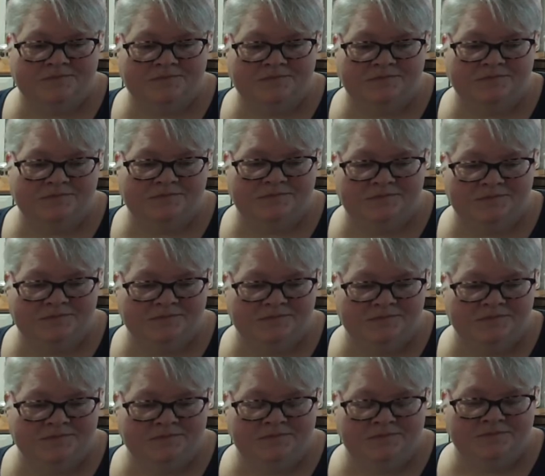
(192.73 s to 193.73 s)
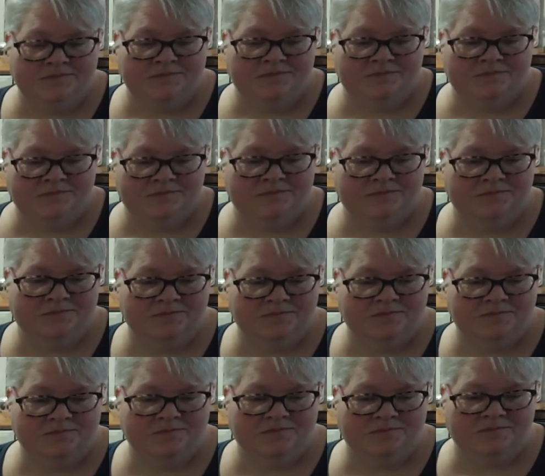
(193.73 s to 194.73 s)

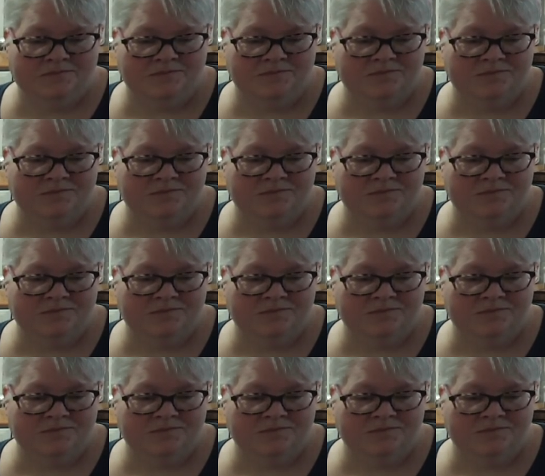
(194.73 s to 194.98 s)
No words are spoken by the person on screen.